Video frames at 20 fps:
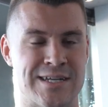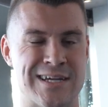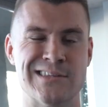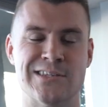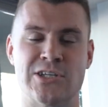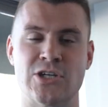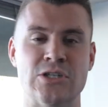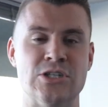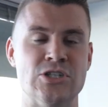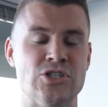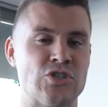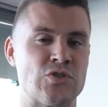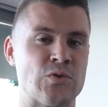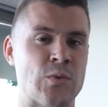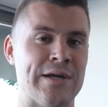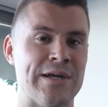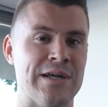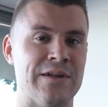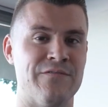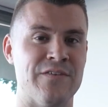I literally just
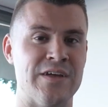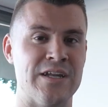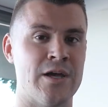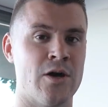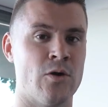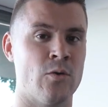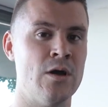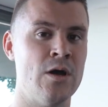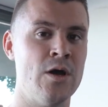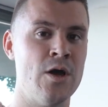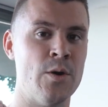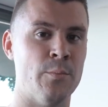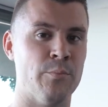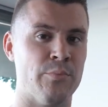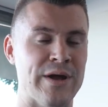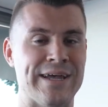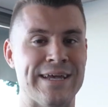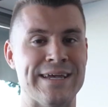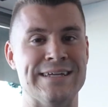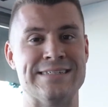wanted a video
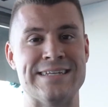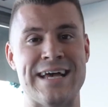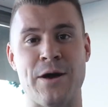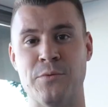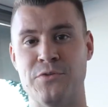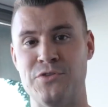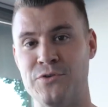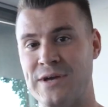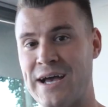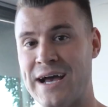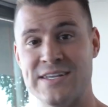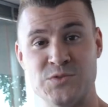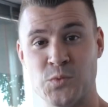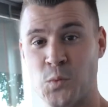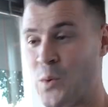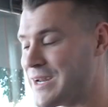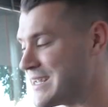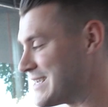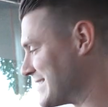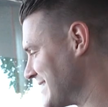breaking down with you guys
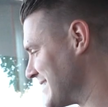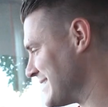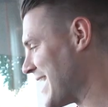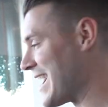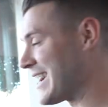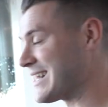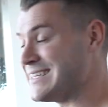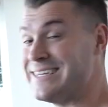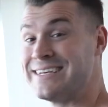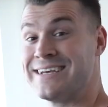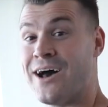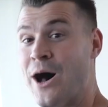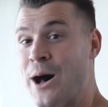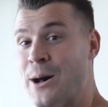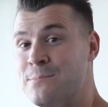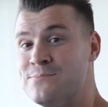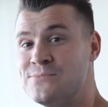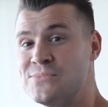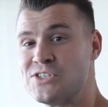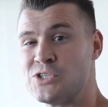what exactly
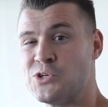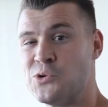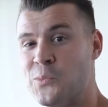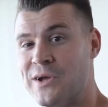comes